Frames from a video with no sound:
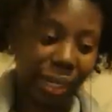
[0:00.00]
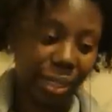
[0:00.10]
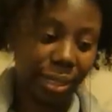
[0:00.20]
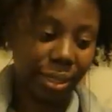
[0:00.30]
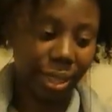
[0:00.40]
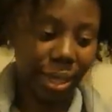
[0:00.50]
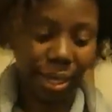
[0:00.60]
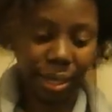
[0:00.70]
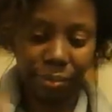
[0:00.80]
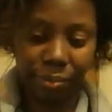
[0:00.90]
and
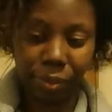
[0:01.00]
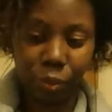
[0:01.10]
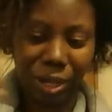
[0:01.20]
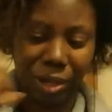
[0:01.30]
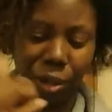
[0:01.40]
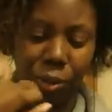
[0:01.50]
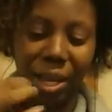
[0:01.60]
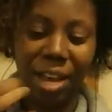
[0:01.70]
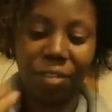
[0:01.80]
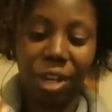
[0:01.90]

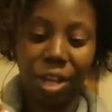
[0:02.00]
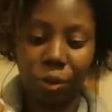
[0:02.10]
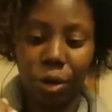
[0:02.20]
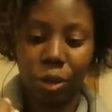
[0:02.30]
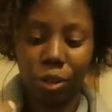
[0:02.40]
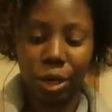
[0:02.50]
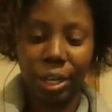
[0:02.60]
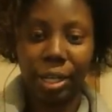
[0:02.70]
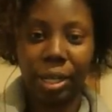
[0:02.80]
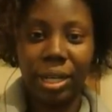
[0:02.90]
every other row,
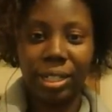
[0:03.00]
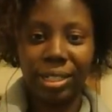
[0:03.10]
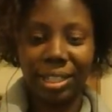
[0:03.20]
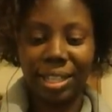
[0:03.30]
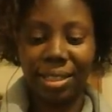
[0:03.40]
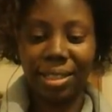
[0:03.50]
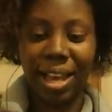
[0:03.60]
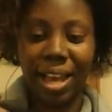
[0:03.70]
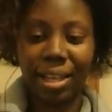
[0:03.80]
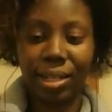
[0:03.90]
sorry, to get
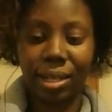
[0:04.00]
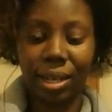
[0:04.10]
that